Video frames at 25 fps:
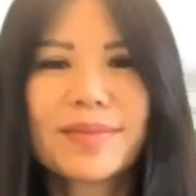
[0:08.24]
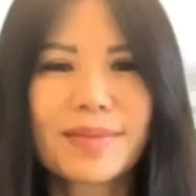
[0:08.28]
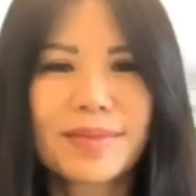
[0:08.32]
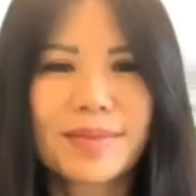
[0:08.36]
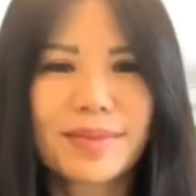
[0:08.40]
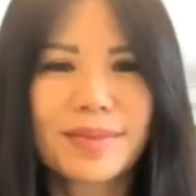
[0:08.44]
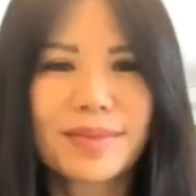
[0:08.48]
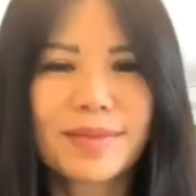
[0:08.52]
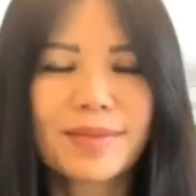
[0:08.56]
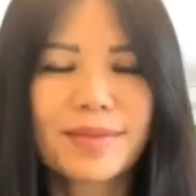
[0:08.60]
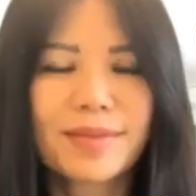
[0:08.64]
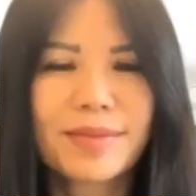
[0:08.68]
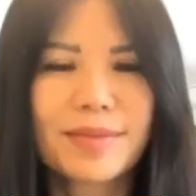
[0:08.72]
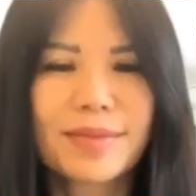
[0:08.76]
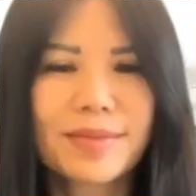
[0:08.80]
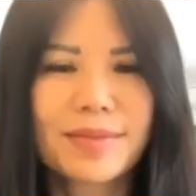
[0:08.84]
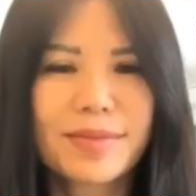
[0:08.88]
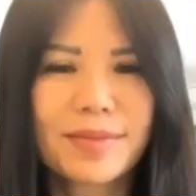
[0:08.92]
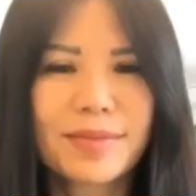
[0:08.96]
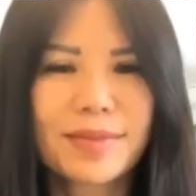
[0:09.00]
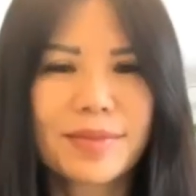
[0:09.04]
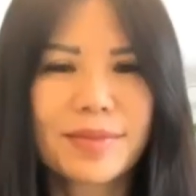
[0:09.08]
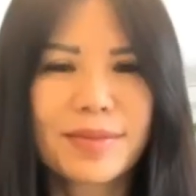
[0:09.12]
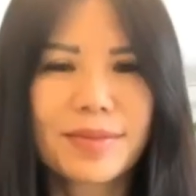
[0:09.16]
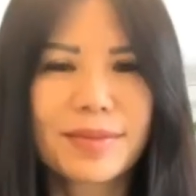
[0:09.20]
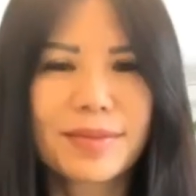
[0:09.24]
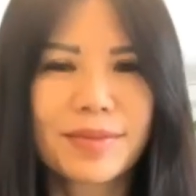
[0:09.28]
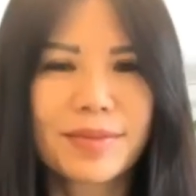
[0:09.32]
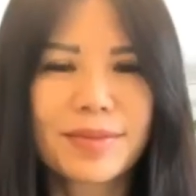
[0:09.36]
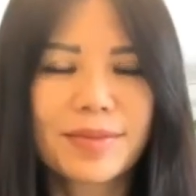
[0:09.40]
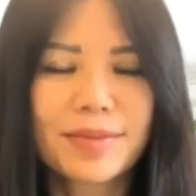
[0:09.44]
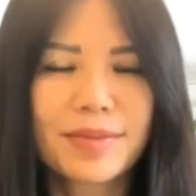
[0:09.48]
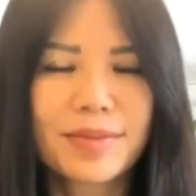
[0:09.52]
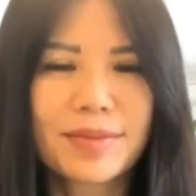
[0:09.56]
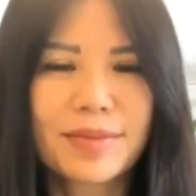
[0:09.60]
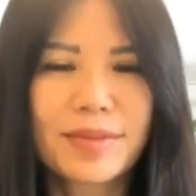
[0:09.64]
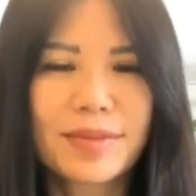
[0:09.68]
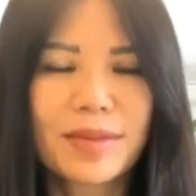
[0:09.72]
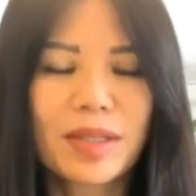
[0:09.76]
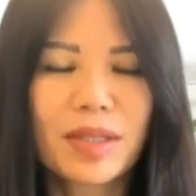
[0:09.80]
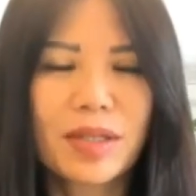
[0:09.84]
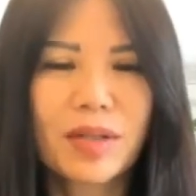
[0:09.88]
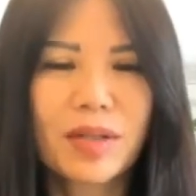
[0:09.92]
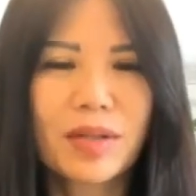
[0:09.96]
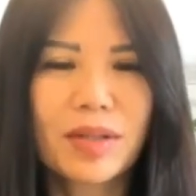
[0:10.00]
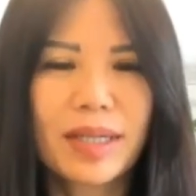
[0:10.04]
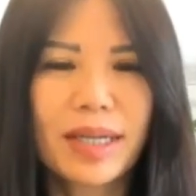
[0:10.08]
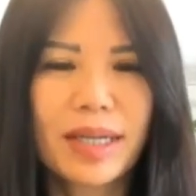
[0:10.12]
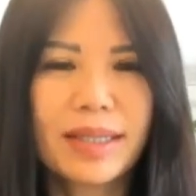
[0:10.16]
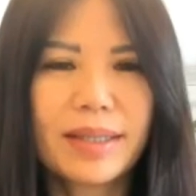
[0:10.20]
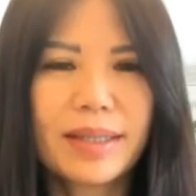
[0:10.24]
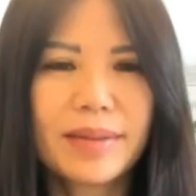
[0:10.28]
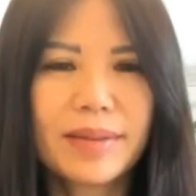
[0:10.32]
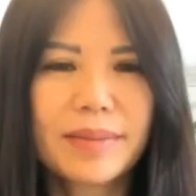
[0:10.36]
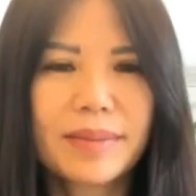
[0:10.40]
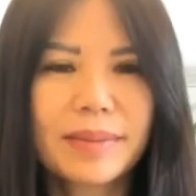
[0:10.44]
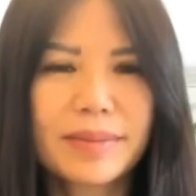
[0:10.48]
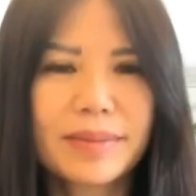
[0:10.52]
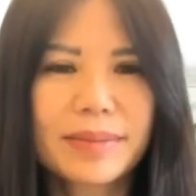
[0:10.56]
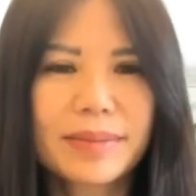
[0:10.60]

human, you know? So we want to make